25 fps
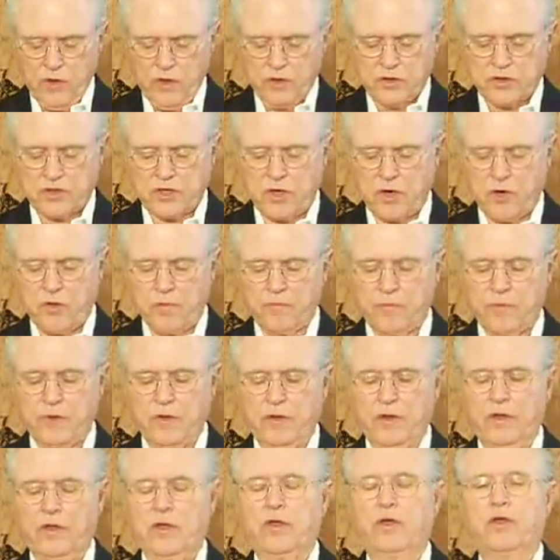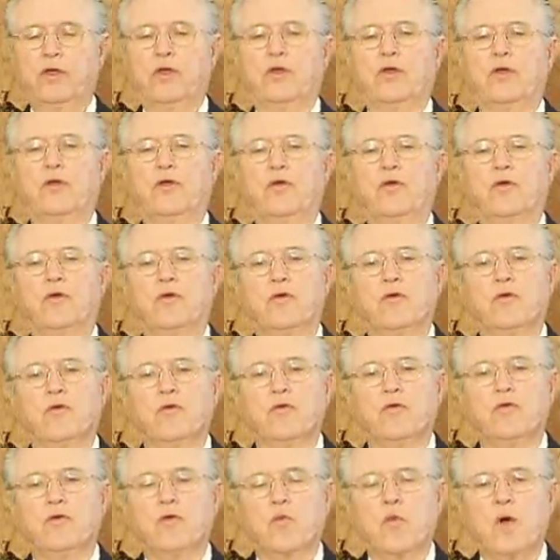So,
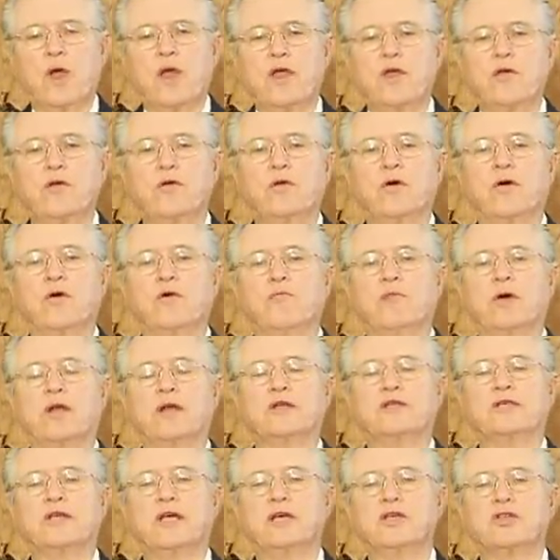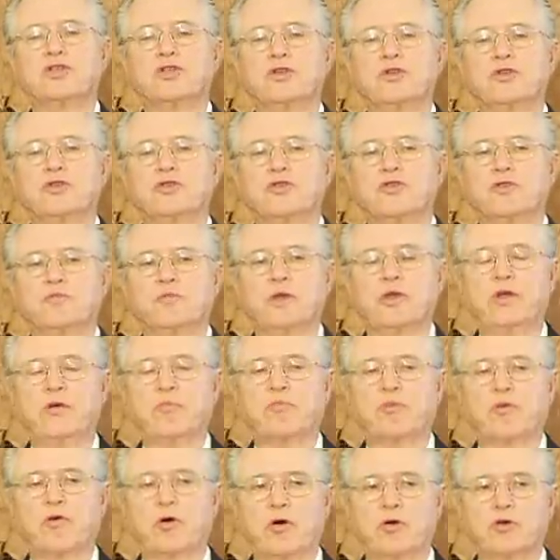the way meditation should be
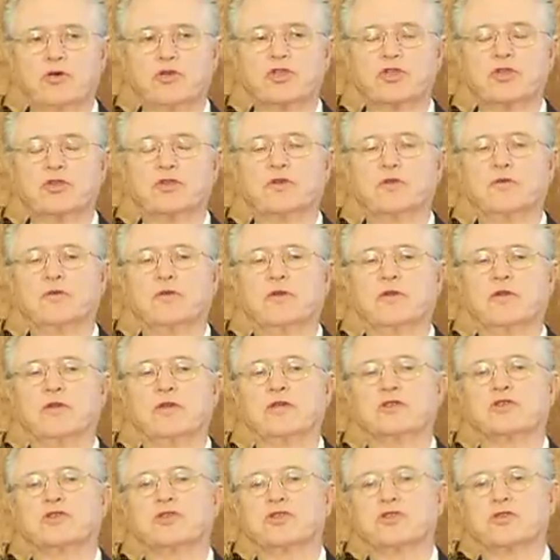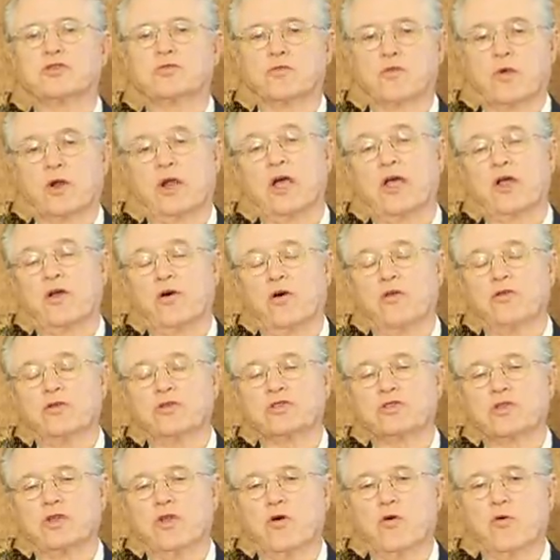approached, this what I call the
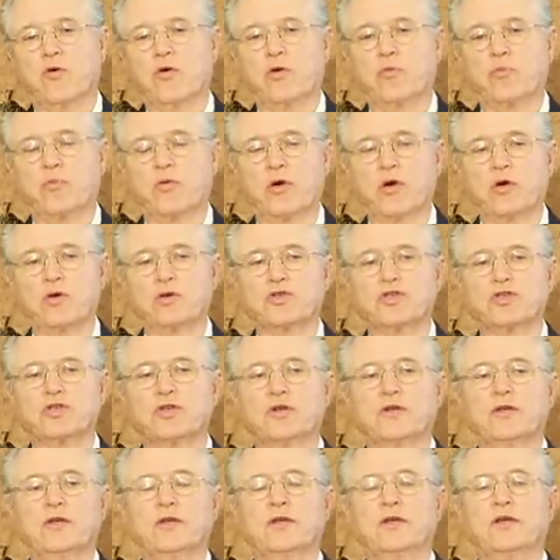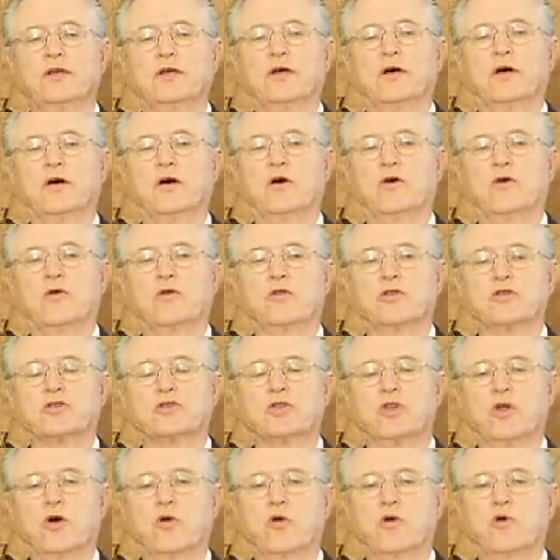slower approach, or the
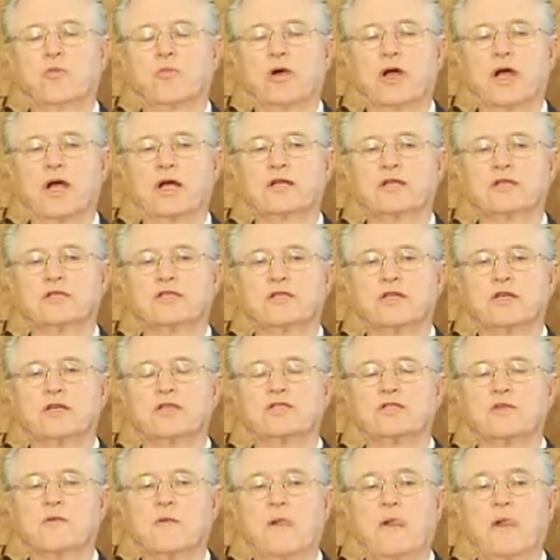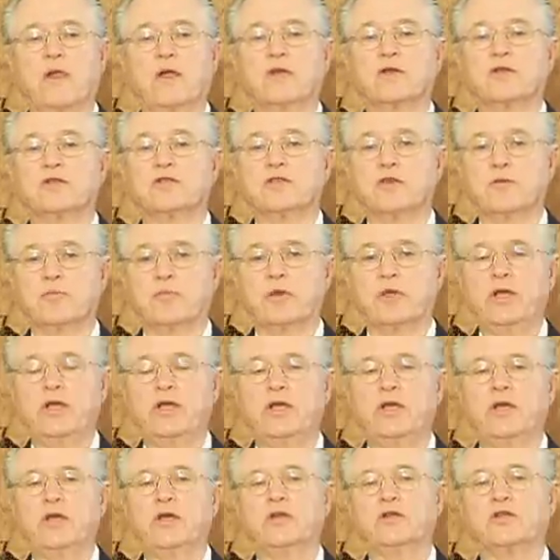slower practice, is
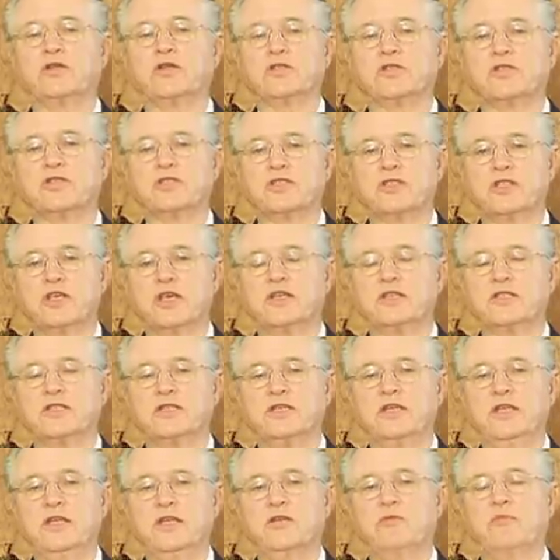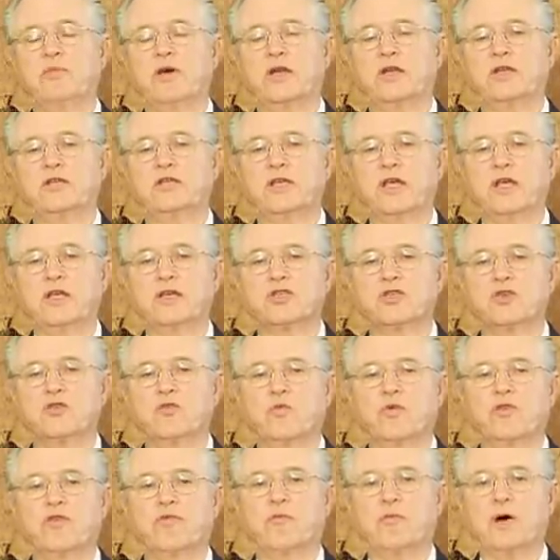simply to sit in
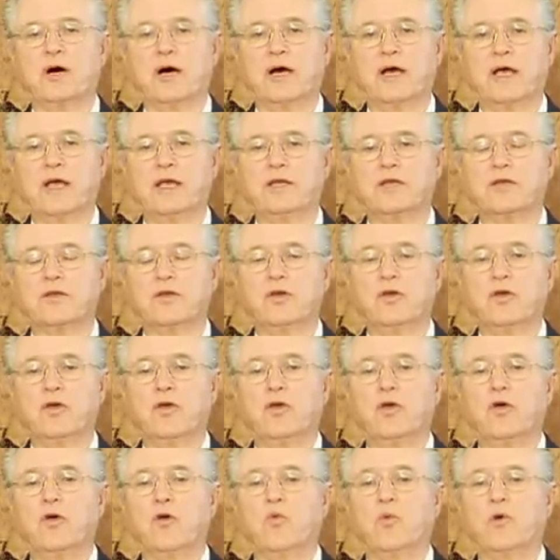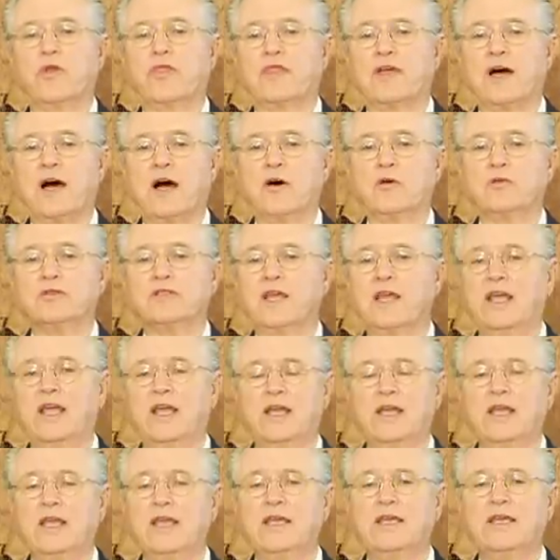meditation with mind without
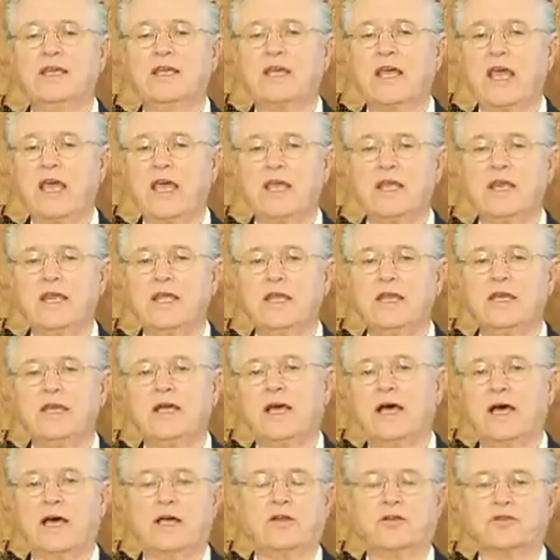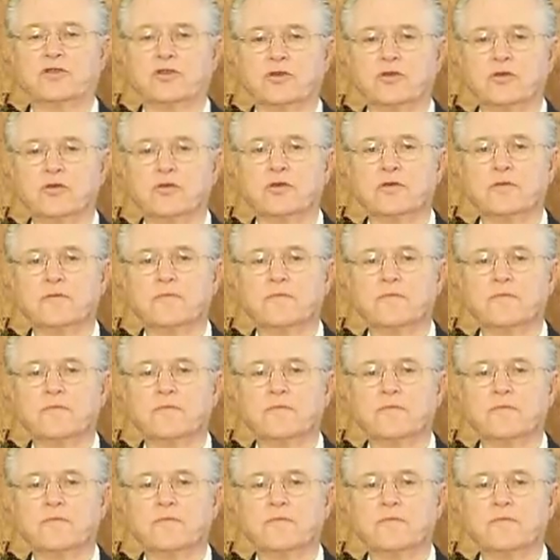any gaining attitude.